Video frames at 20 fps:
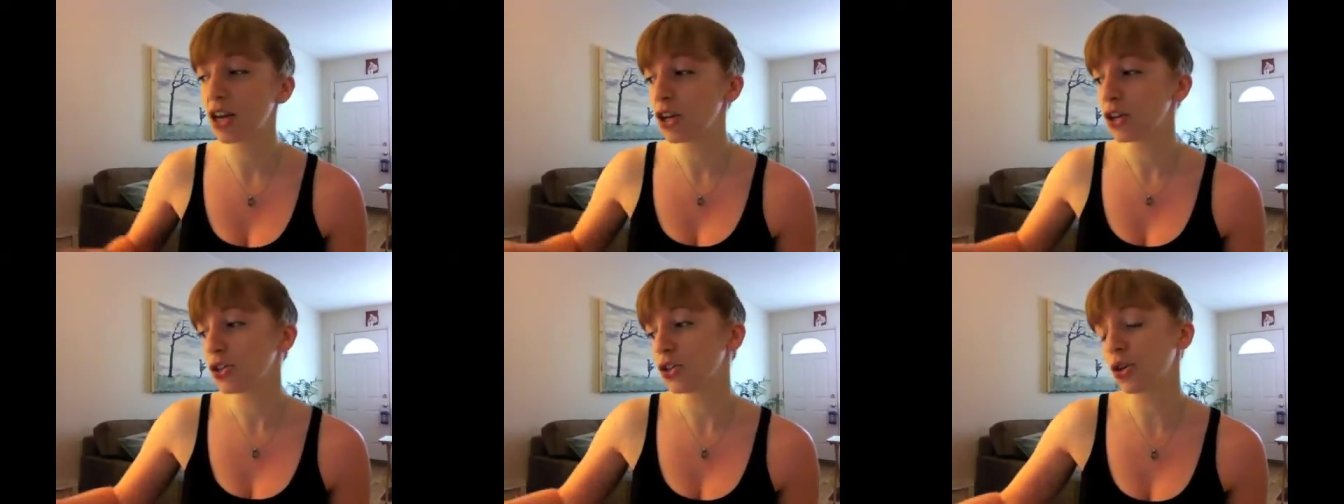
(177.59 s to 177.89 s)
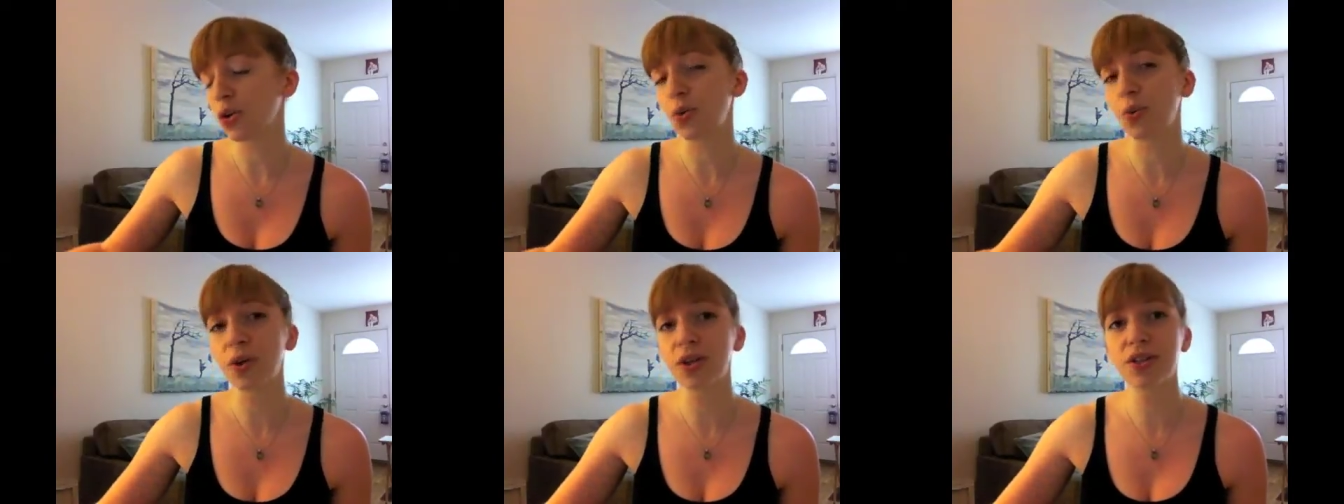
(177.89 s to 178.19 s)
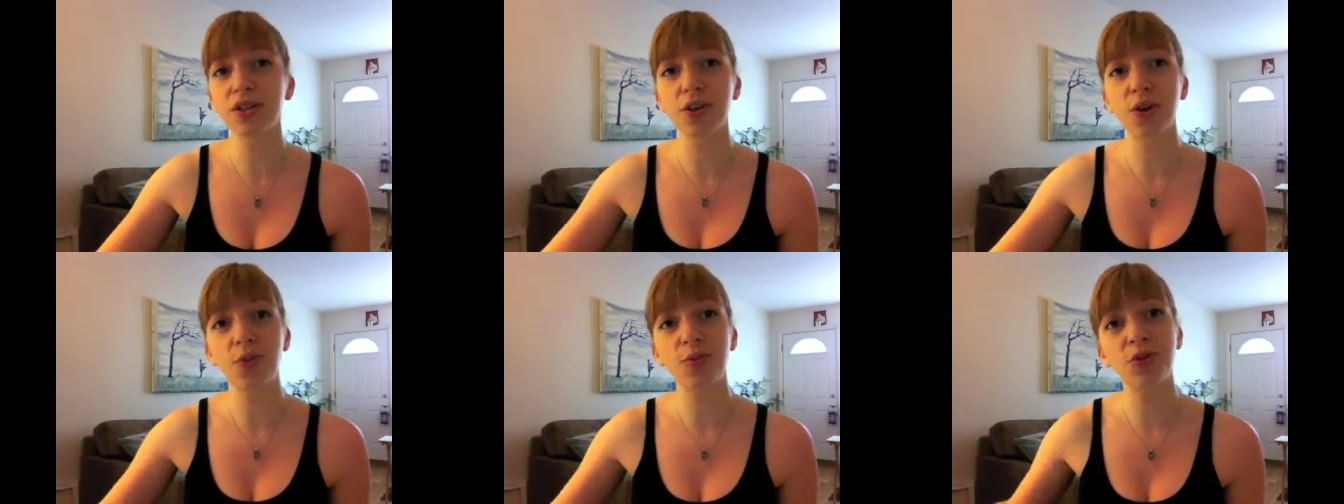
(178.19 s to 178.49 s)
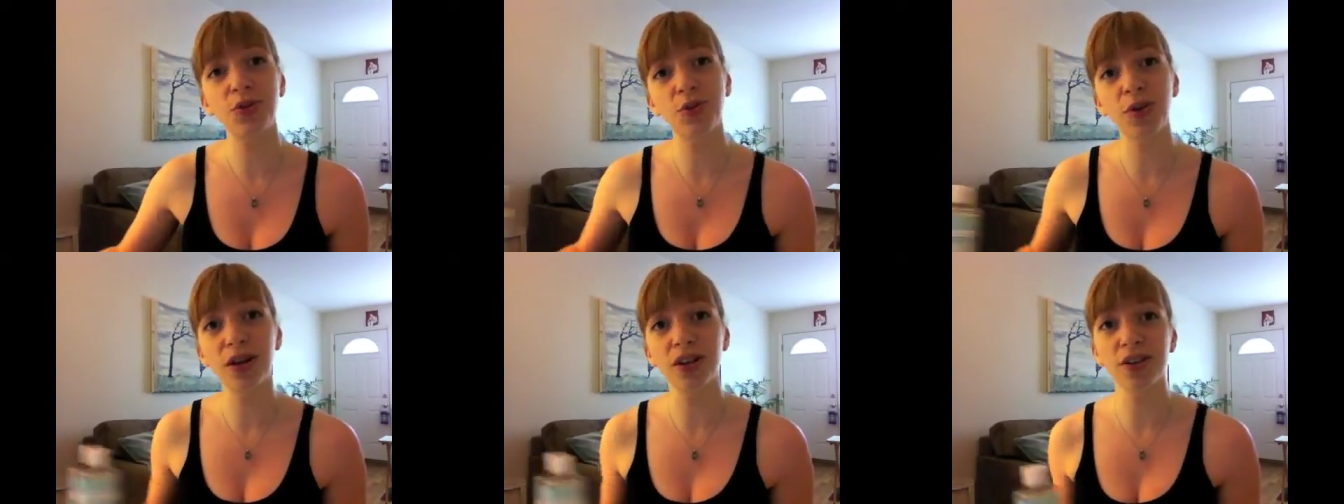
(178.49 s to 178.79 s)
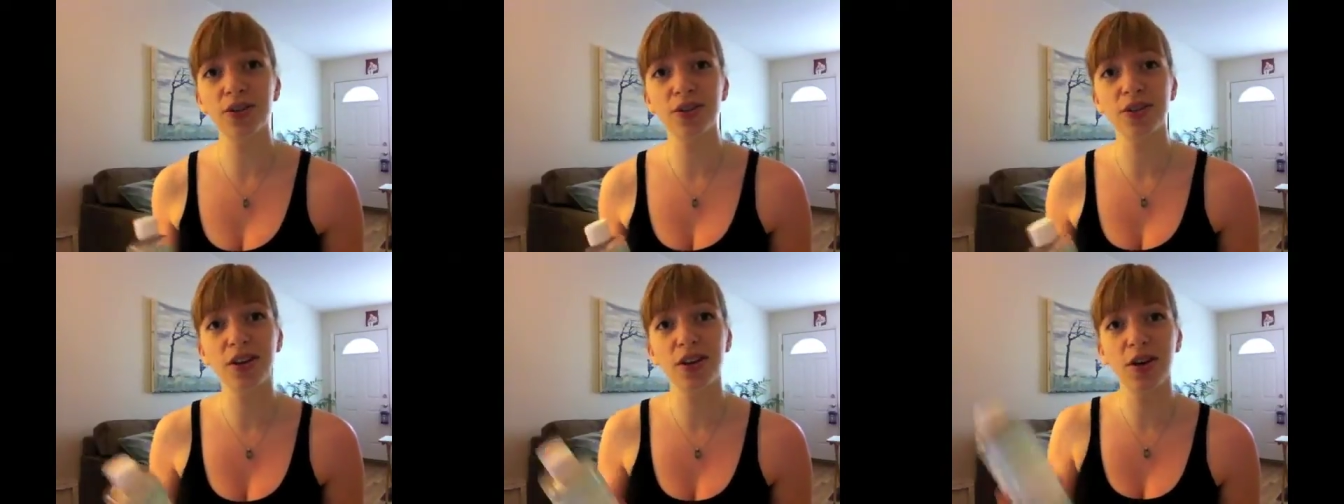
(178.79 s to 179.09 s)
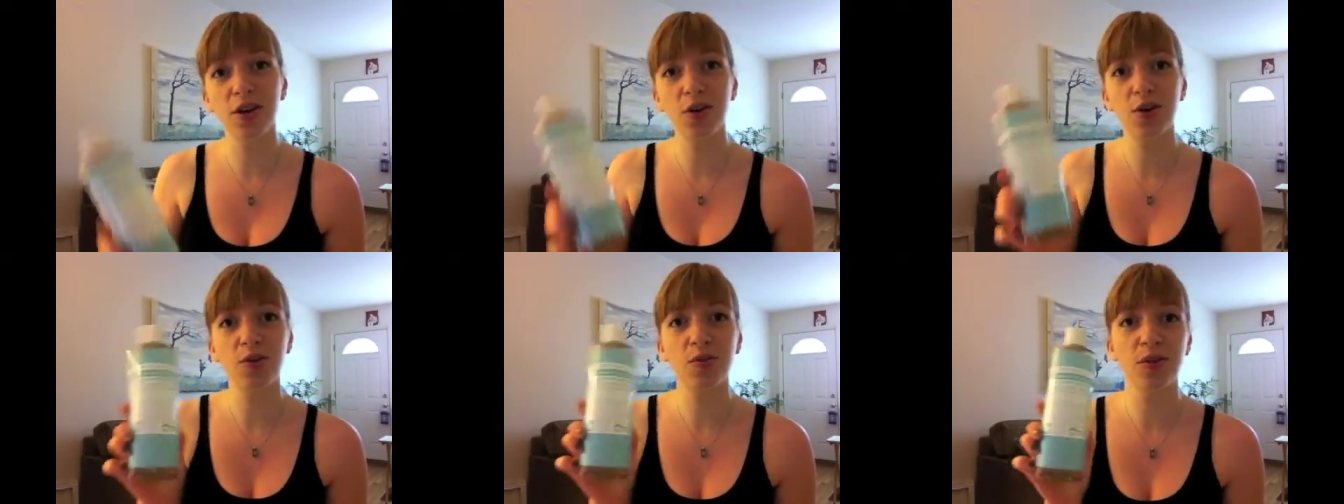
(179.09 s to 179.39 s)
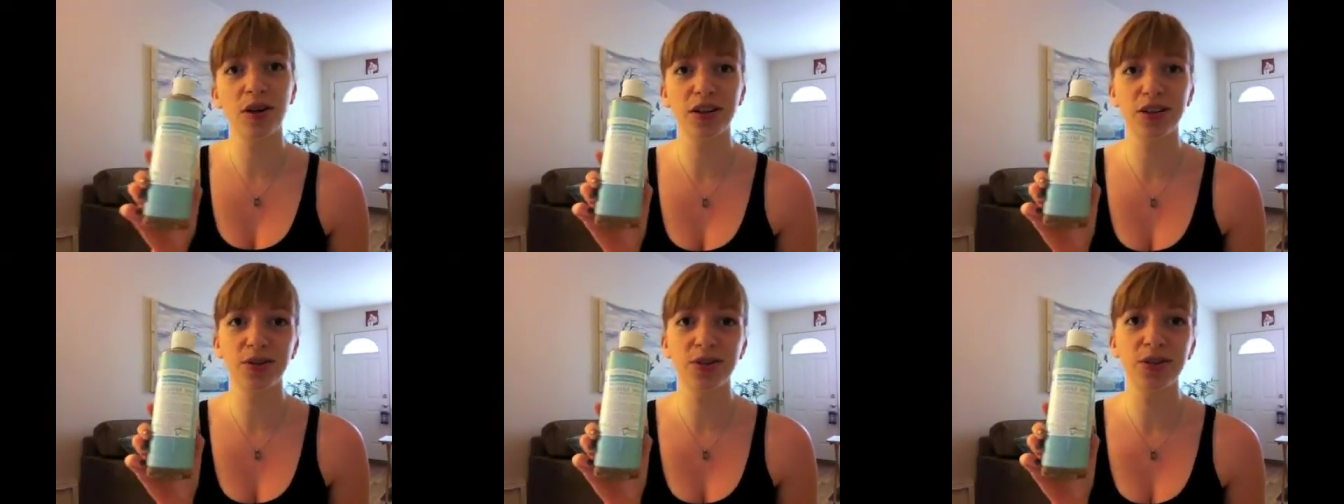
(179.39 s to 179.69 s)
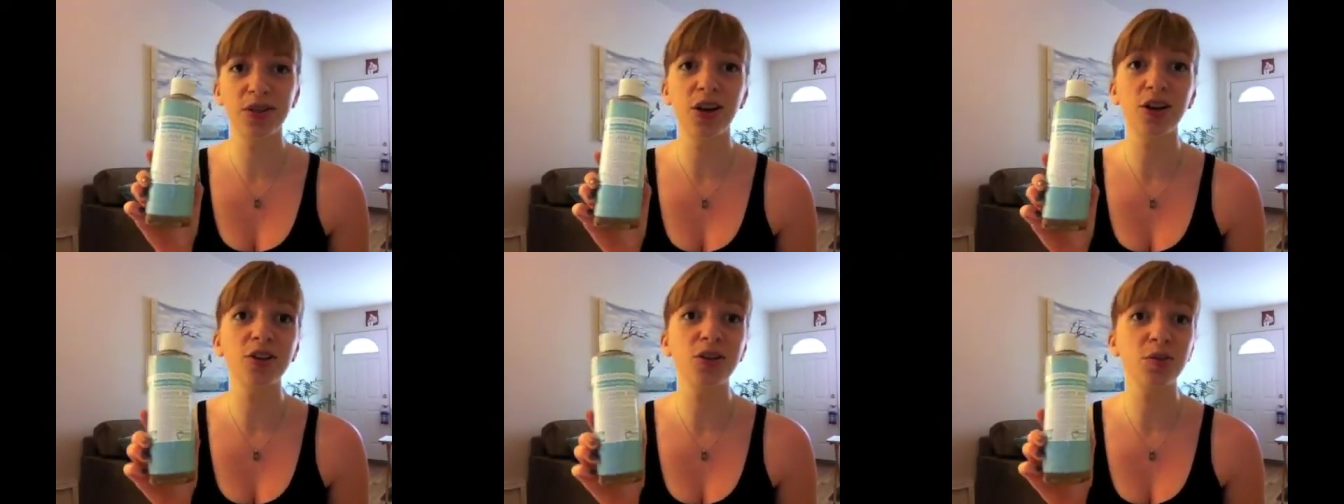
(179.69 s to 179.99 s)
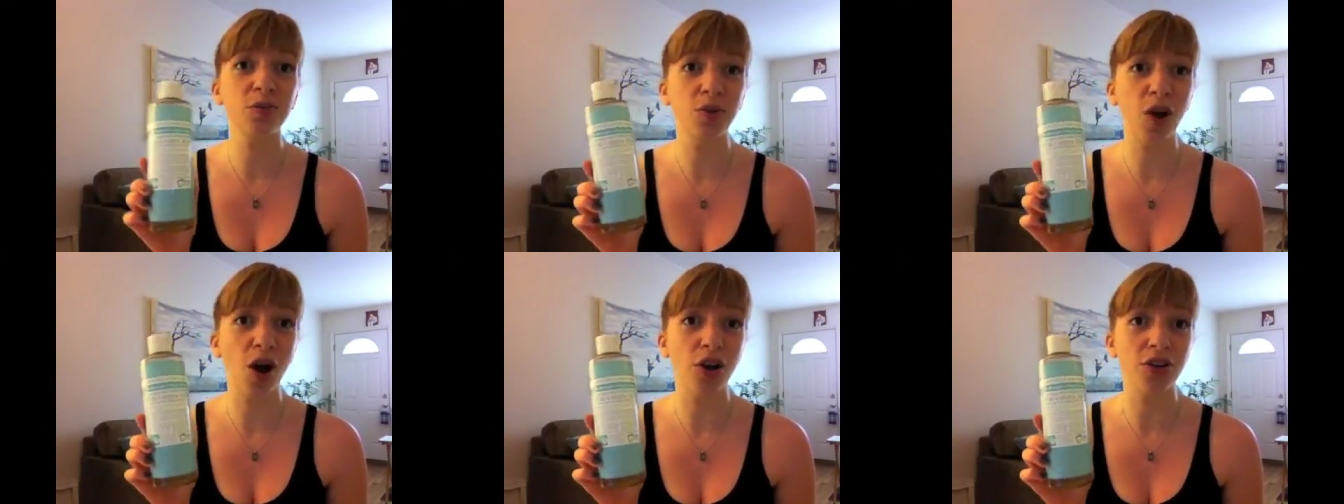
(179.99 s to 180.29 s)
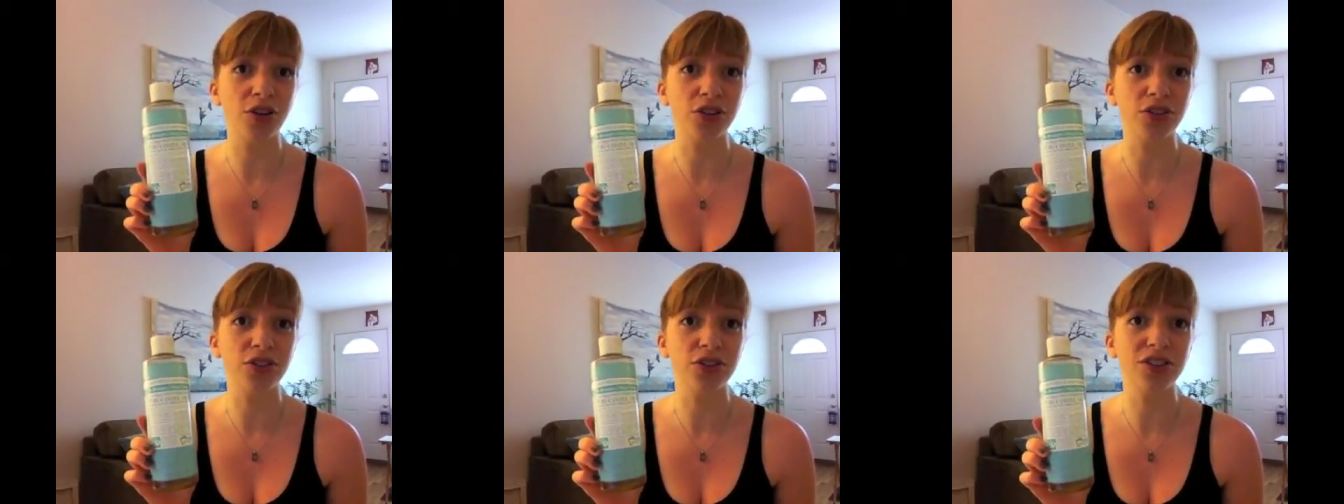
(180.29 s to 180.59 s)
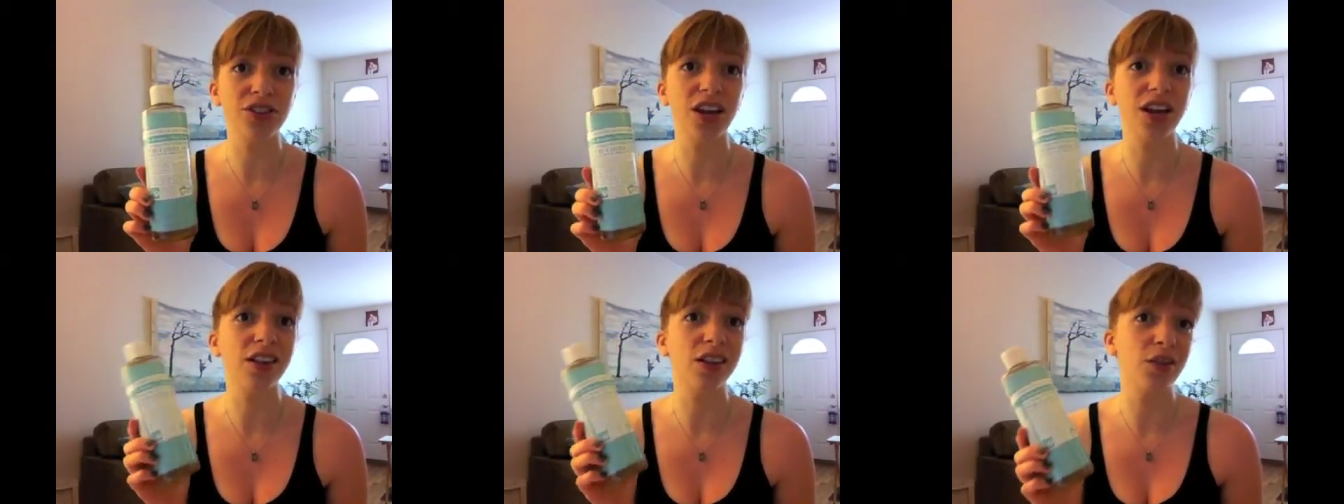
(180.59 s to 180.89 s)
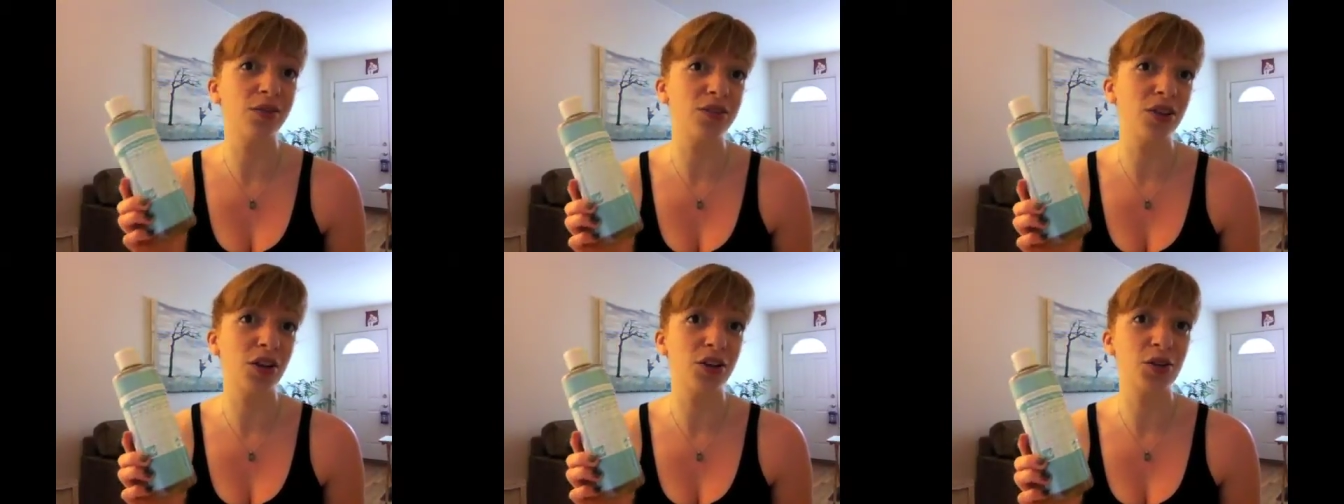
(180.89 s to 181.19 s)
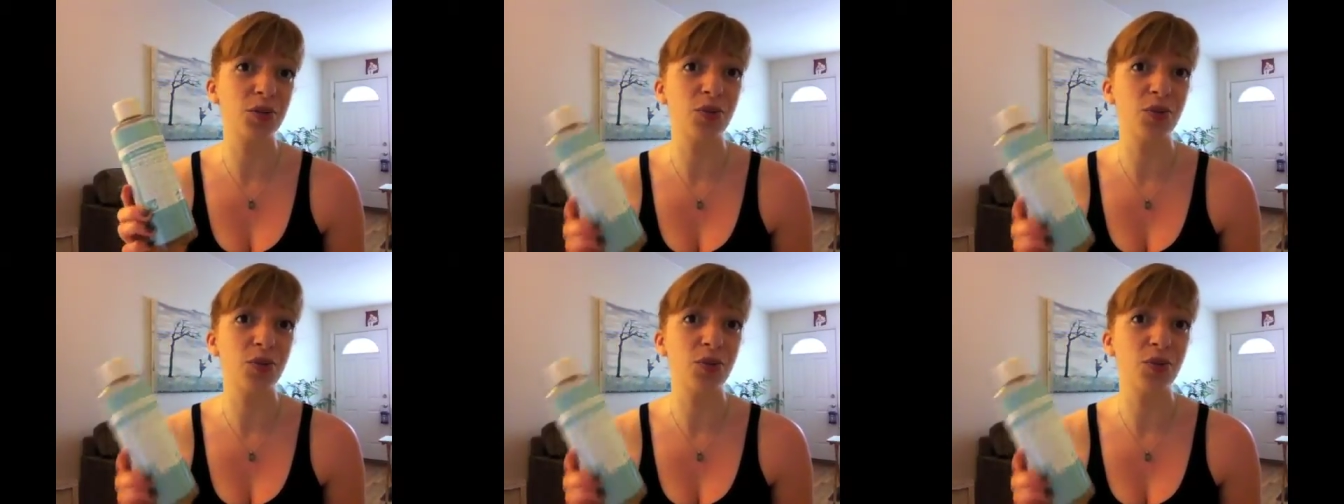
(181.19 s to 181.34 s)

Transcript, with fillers: So what soap do I use at home? I use Dr. Bronner's. I love Dr.